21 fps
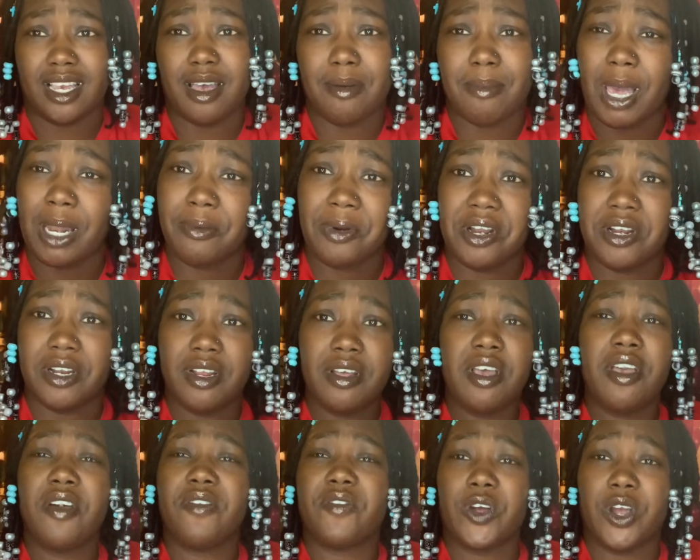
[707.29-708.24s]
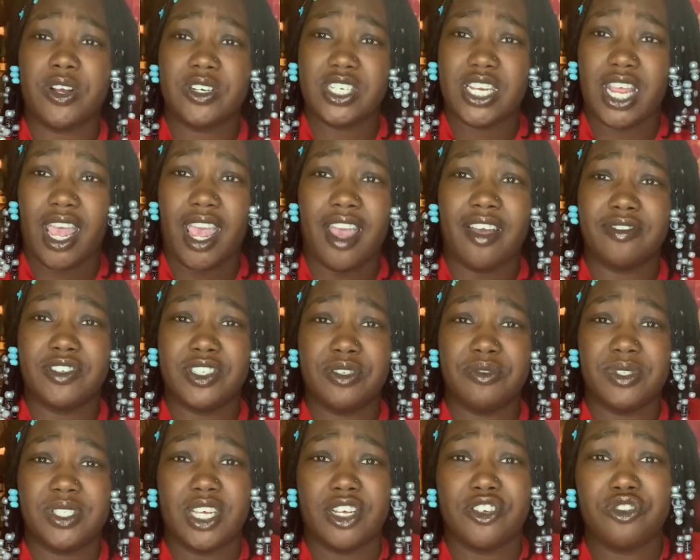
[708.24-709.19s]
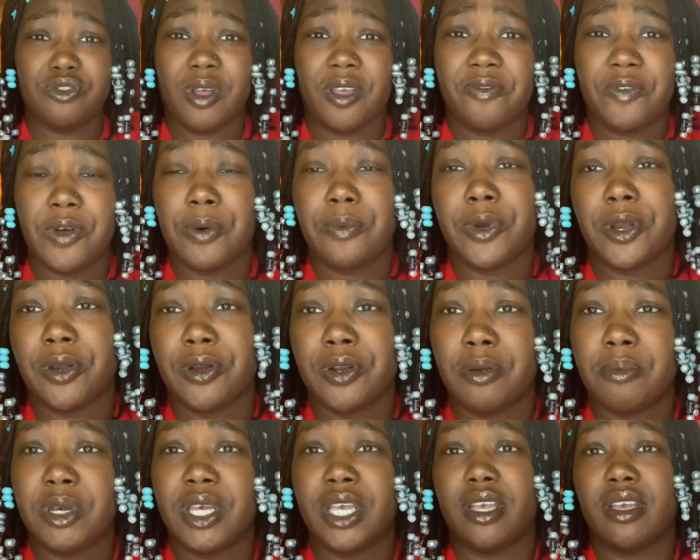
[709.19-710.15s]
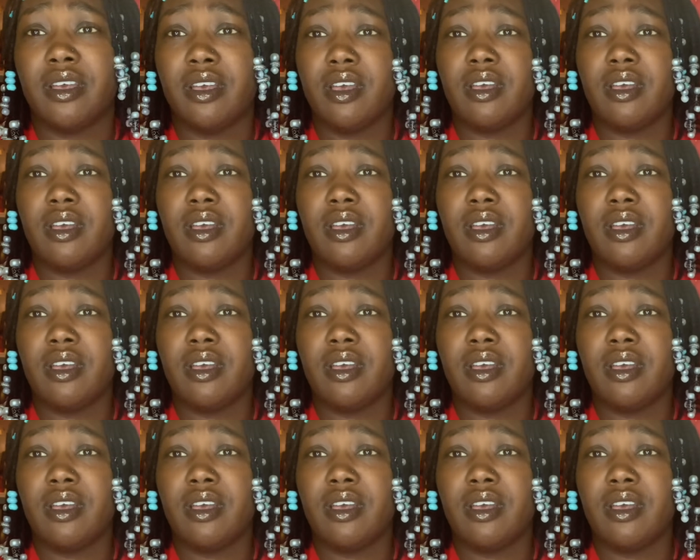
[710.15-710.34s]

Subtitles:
I'm already for her chat after you said you ain't fuck with her in a month.